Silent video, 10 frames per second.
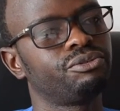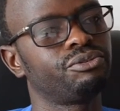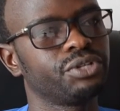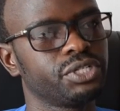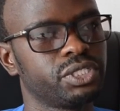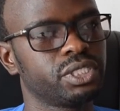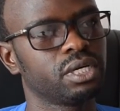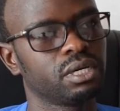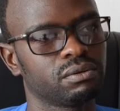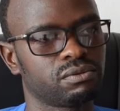fridge
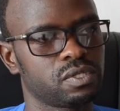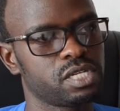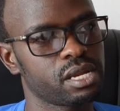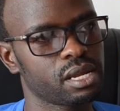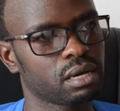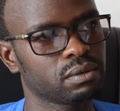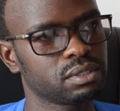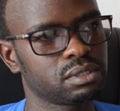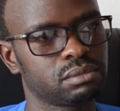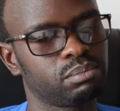for 10
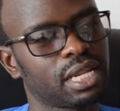hours